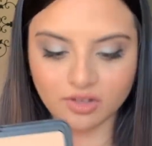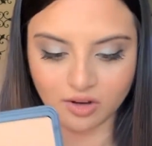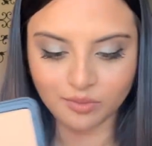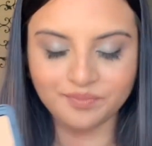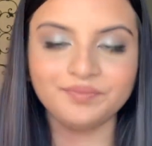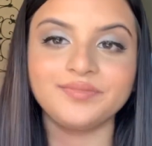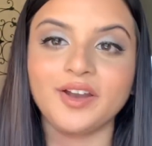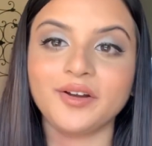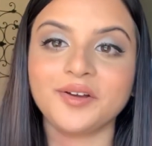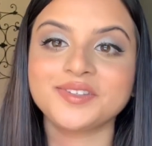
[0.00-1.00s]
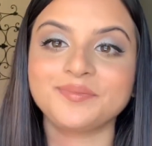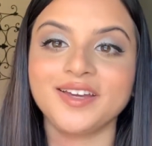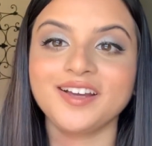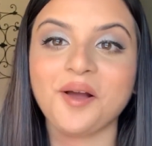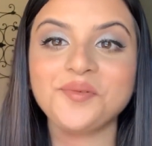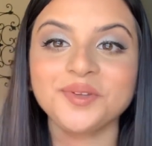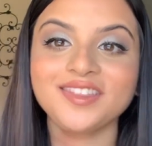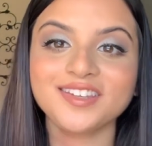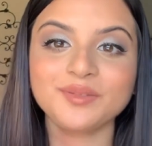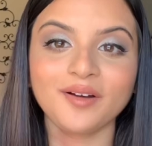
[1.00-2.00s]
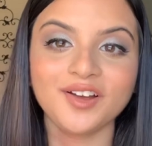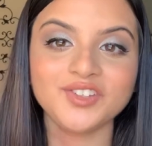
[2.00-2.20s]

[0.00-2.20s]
Oh, there it goes. But it comes with this sponge,